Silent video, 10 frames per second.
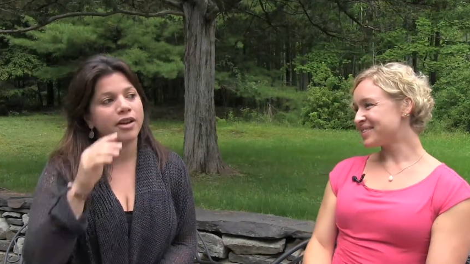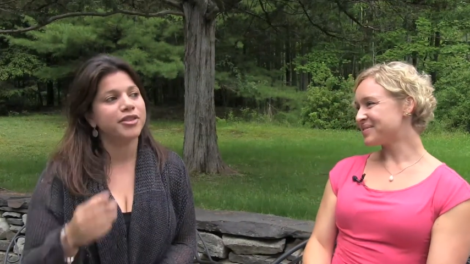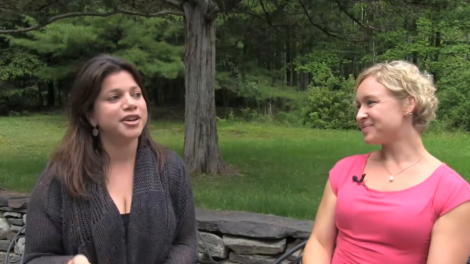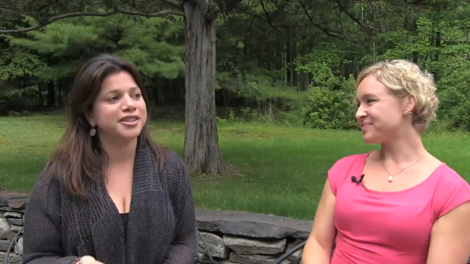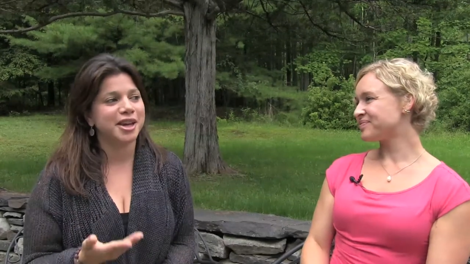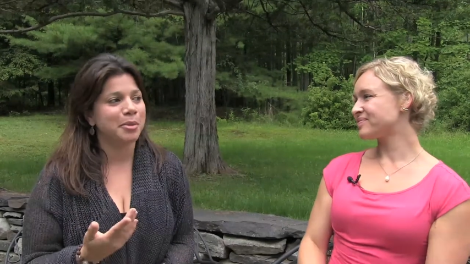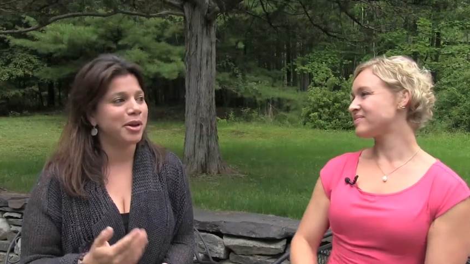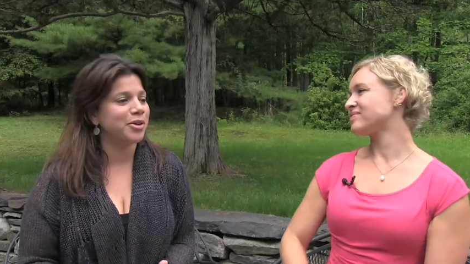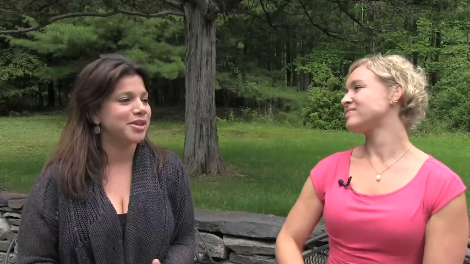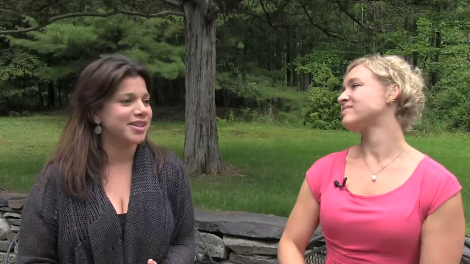Speaker 1: every
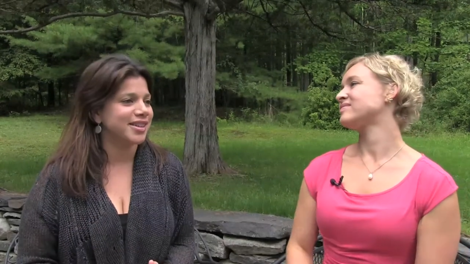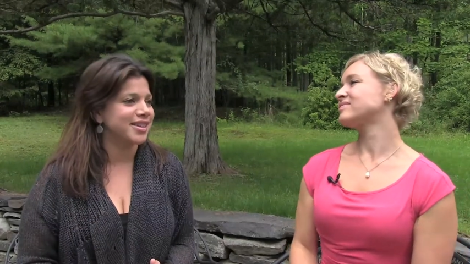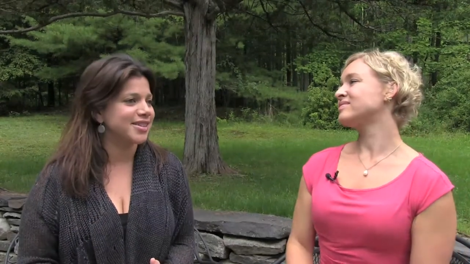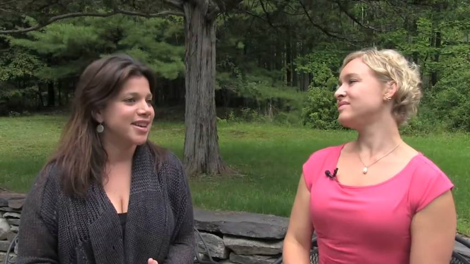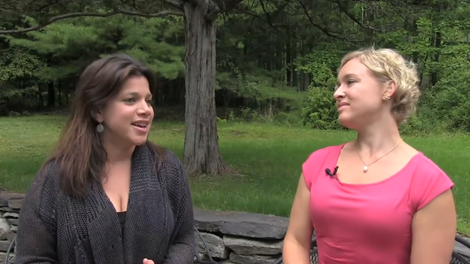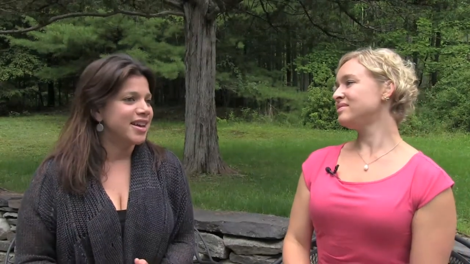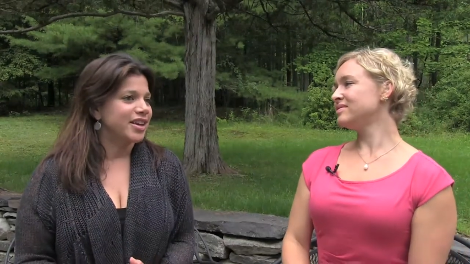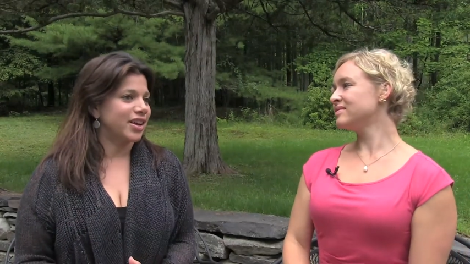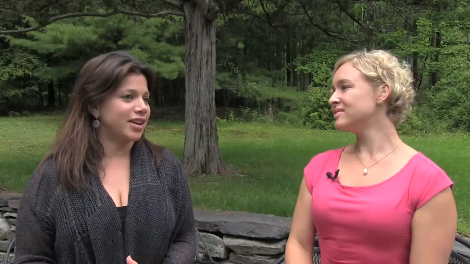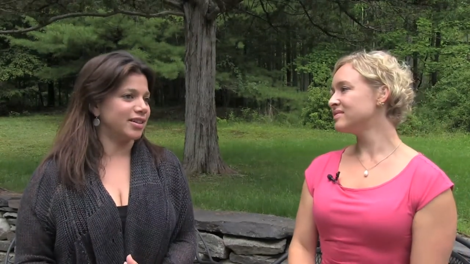time i always say this
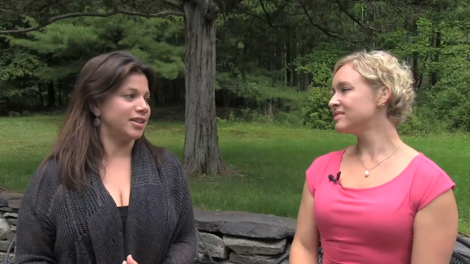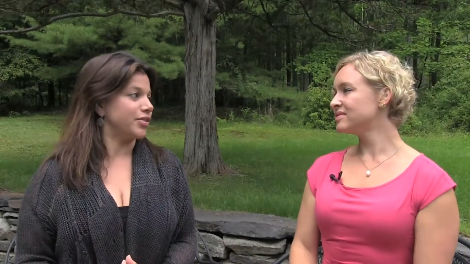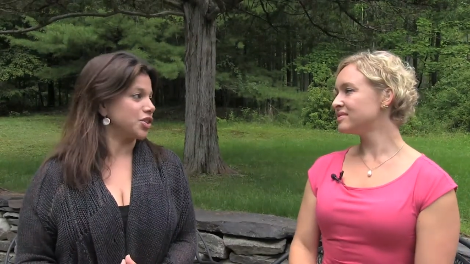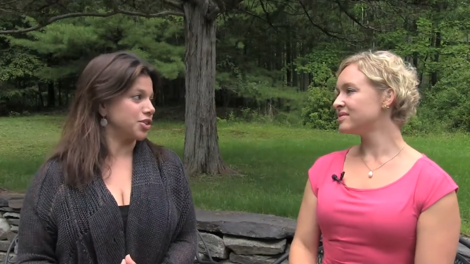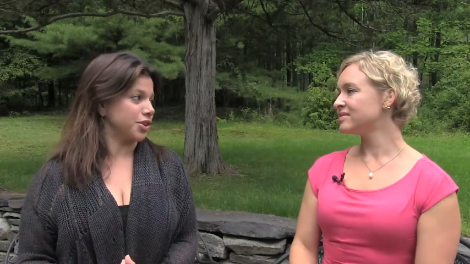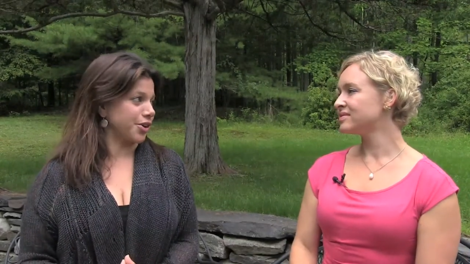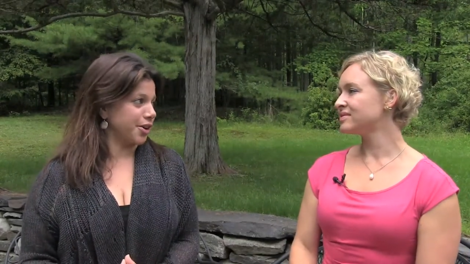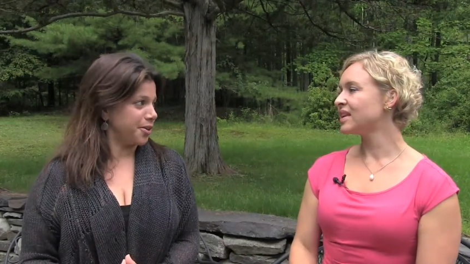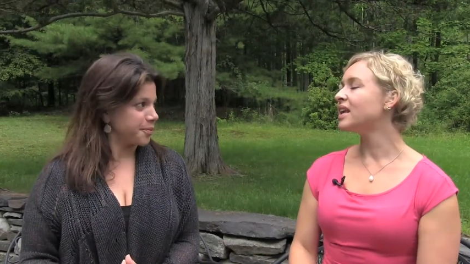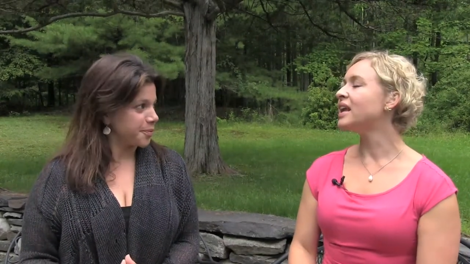you got to live it to
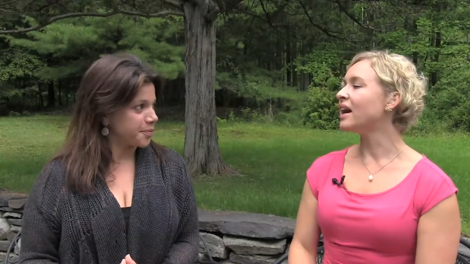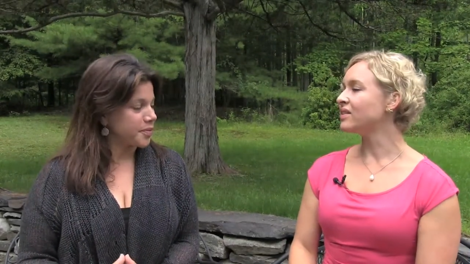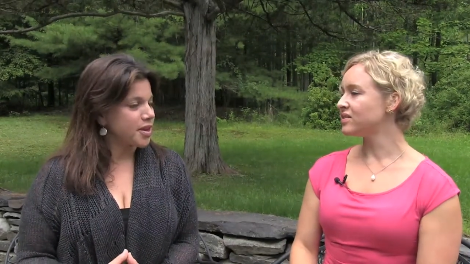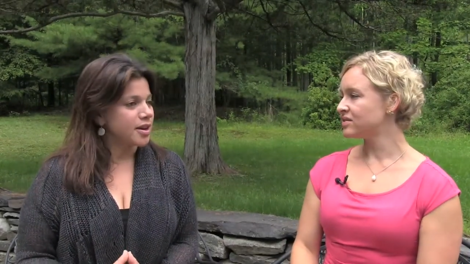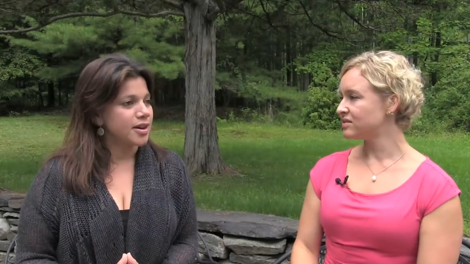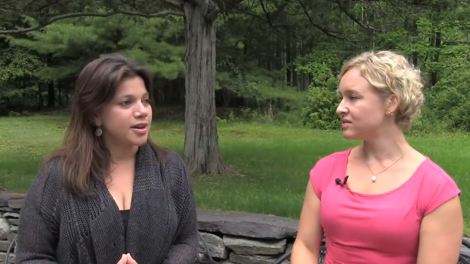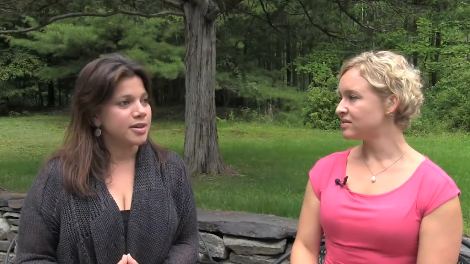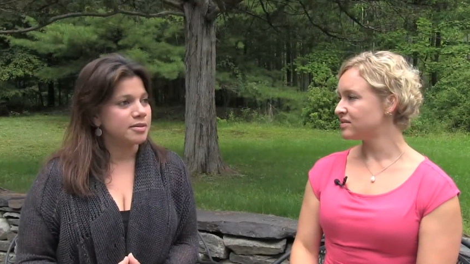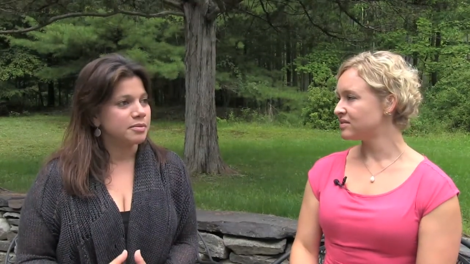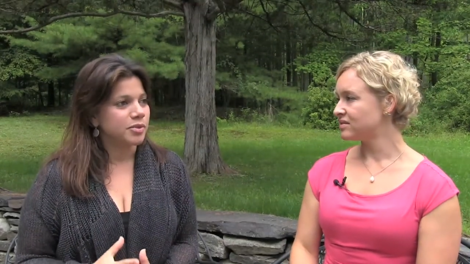learn it yeah
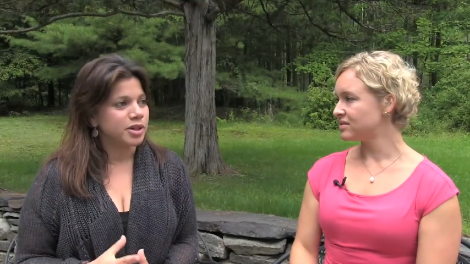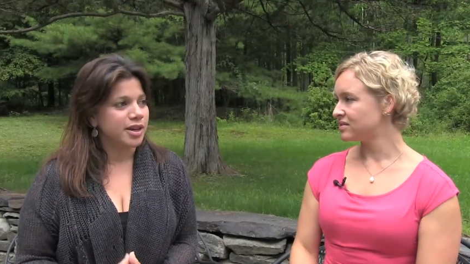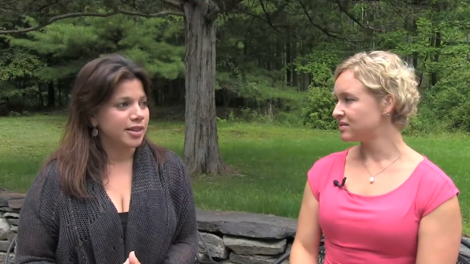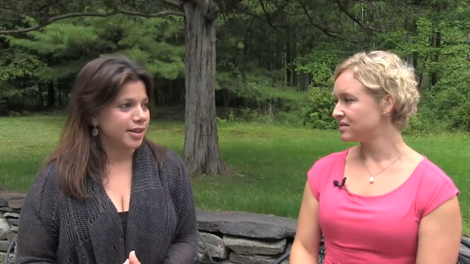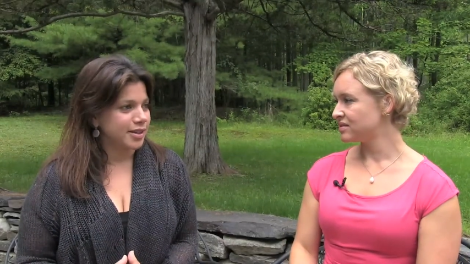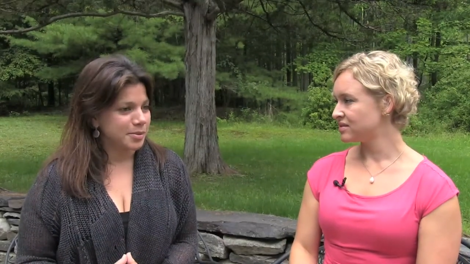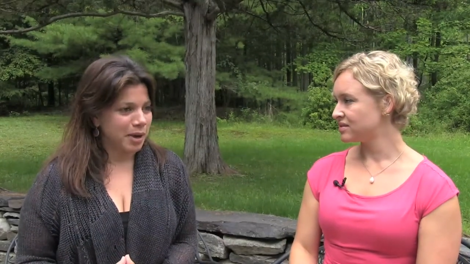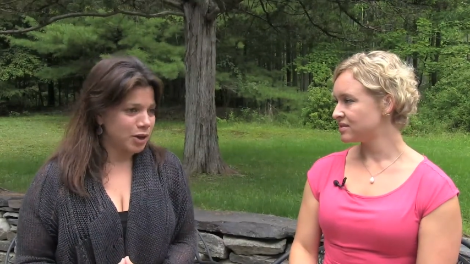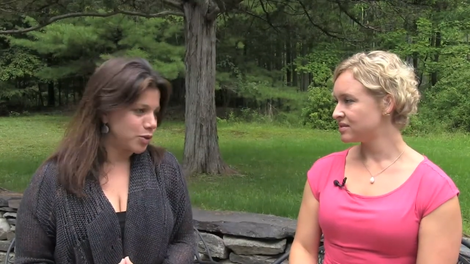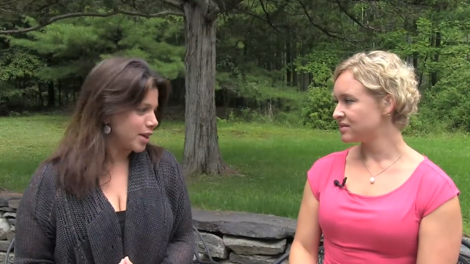um, which i think
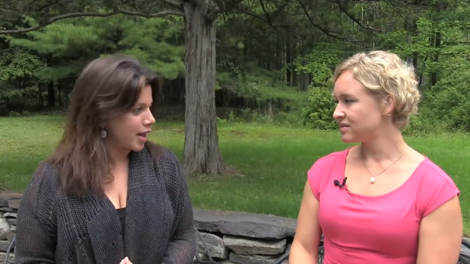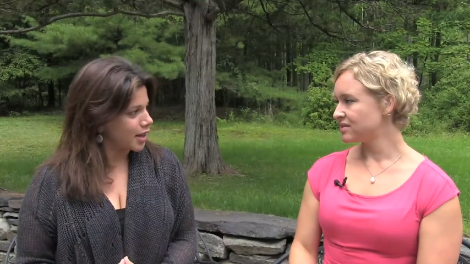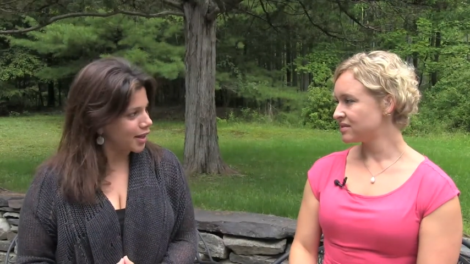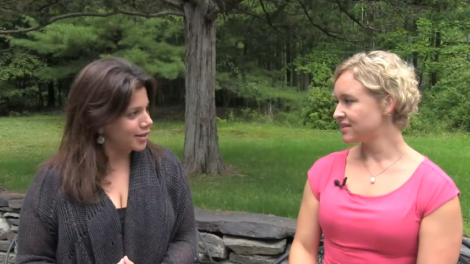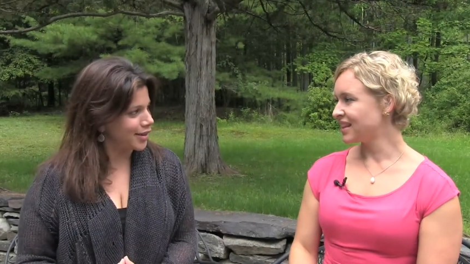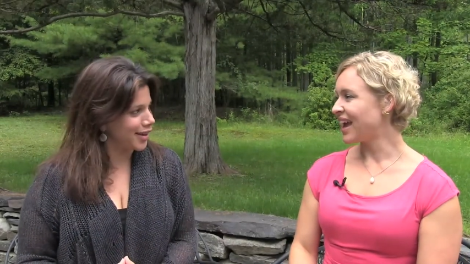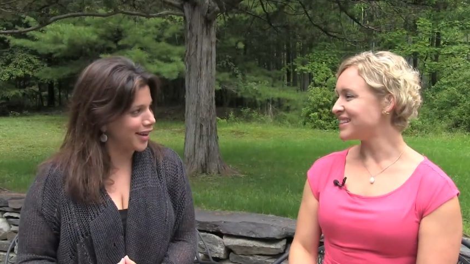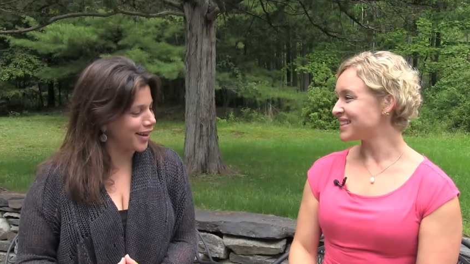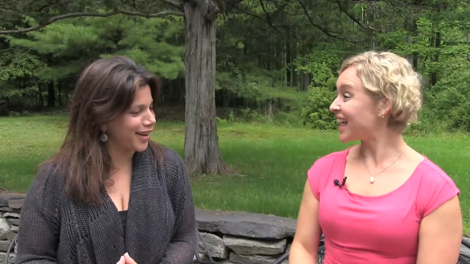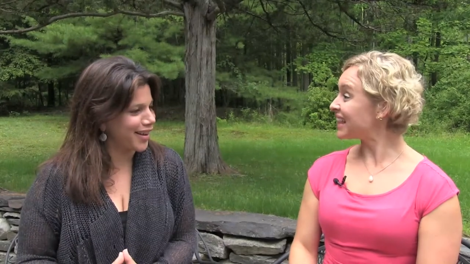is my new tagline
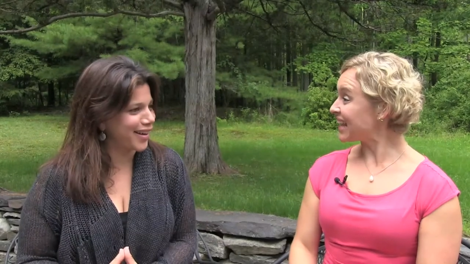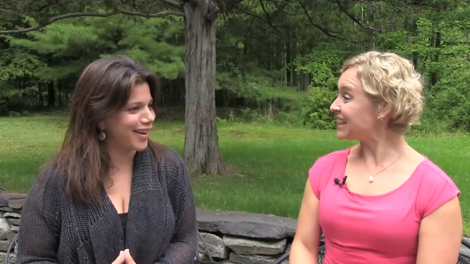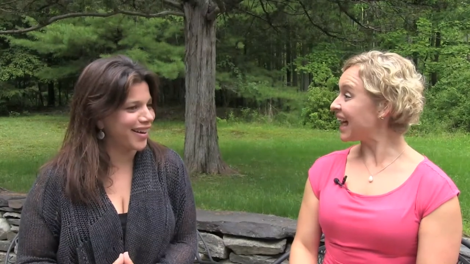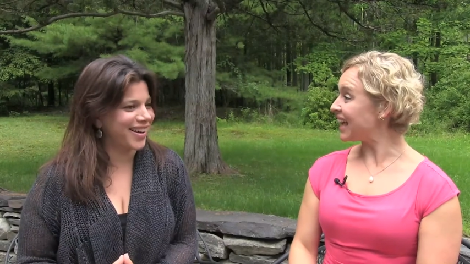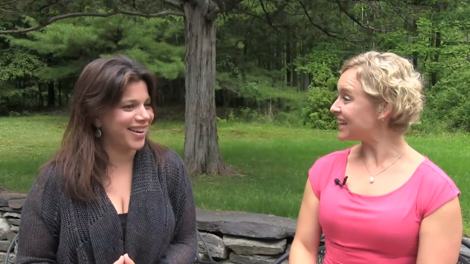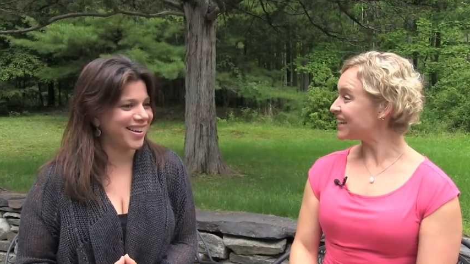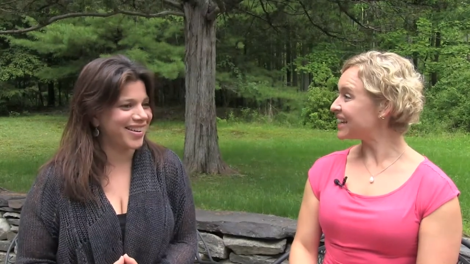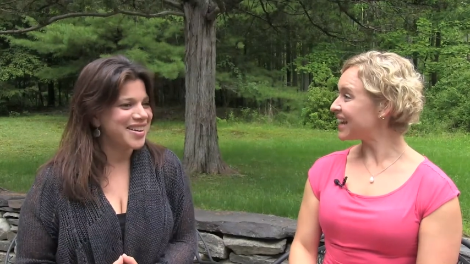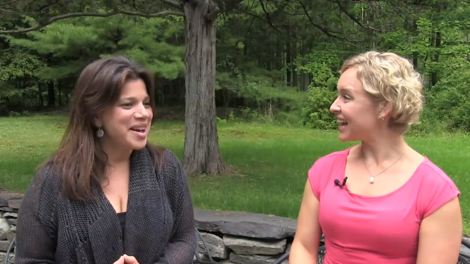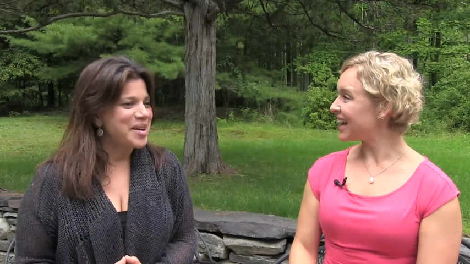nice. i like that